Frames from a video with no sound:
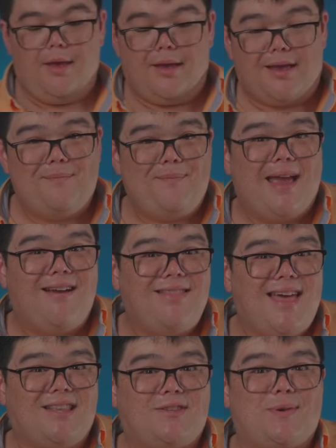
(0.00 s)
Compare
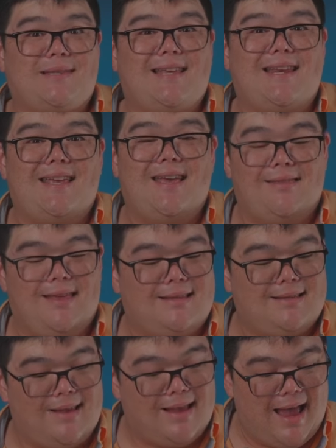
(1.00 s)
that to a city
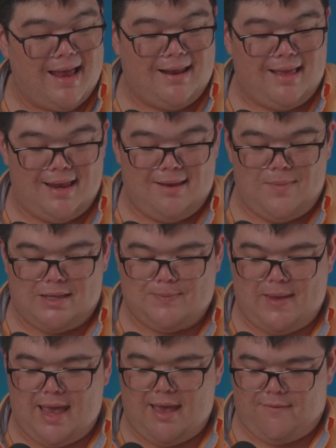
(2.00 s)
that's kind of in a
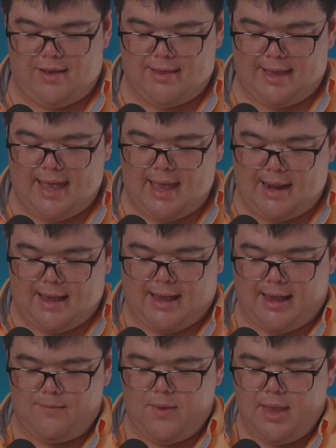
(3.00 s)
misbehaving like
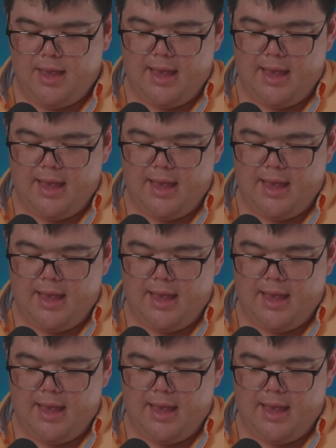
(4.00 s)
Anaheim.